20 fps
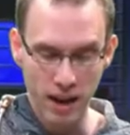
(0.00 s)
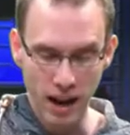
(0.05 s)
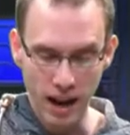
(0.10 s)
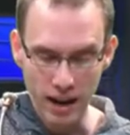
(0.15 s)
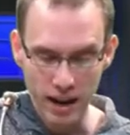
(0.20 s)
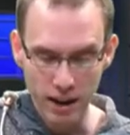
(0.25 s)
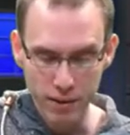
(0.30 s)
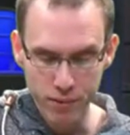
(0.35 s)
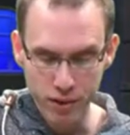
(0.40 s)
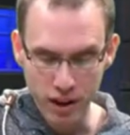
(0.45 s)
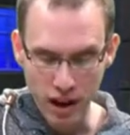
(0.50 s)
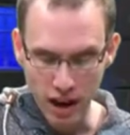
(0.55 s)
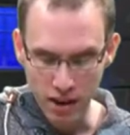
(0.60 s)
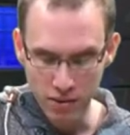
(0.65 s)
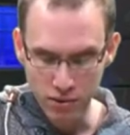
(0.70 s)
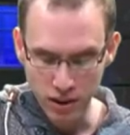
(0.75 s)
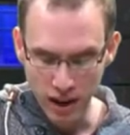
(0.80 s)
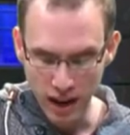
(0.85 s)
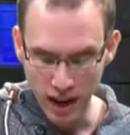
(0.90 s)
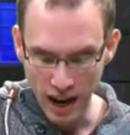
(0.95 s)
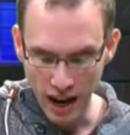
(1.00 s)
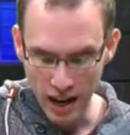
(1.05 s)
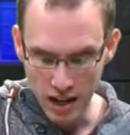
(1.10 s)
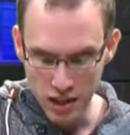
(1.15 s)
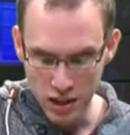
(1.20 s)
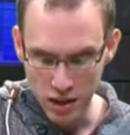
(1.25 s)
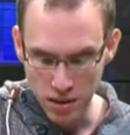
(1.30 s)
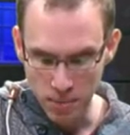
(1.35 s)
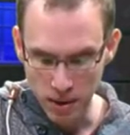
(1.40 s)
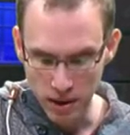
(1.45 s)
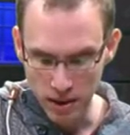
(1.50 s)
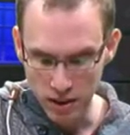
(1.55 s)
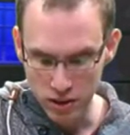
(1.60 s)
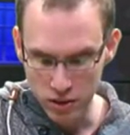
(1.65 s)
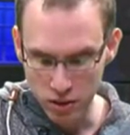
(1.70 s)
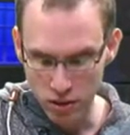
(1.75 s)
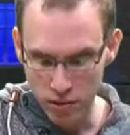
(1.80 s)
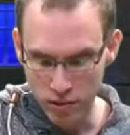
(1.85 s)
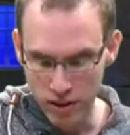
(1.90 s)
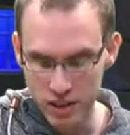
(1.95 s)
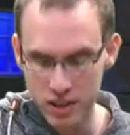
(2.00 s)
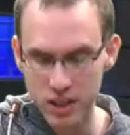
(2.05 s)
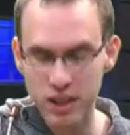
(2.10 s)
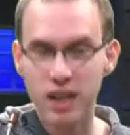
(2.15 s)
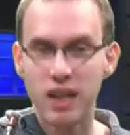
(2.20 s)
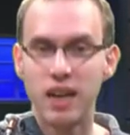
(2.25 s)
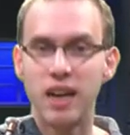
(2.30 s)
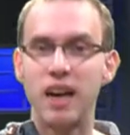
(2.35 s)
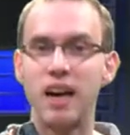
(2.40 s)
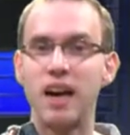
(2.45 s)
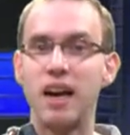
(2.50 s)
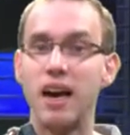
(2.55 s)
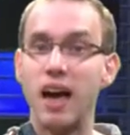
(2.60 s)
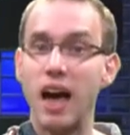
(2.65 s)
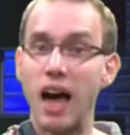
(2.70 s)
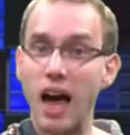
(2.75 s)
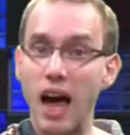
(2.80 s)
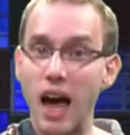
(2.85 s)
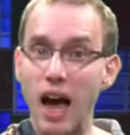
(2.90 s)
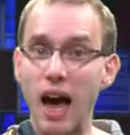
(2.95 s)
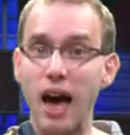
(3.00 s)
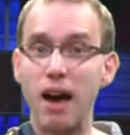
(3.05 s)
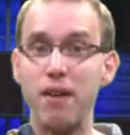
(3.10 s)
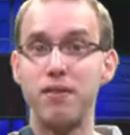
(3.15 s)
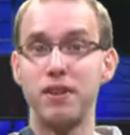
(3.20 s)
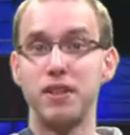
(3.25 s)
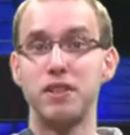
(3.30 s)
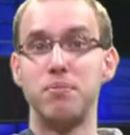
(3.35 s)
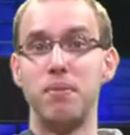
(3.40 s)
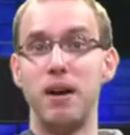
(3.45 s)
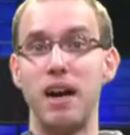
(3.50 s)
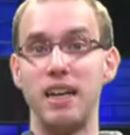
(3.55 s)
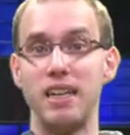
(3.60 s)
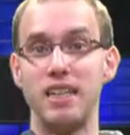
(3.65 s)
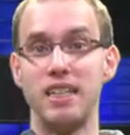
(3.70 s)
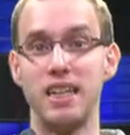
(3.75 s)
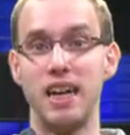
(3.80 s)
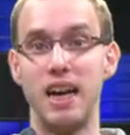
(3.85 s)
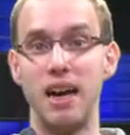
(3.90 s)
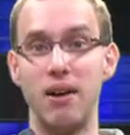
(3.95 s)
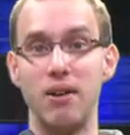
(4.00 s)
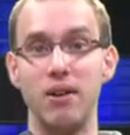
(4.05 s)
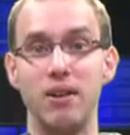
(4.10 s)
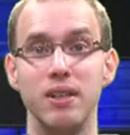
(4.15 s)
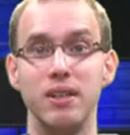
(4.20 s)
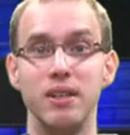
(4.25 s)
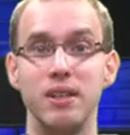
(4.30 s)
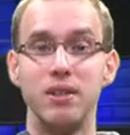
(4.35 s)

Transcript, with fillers: And then we have to estimate, as always, fx minus L.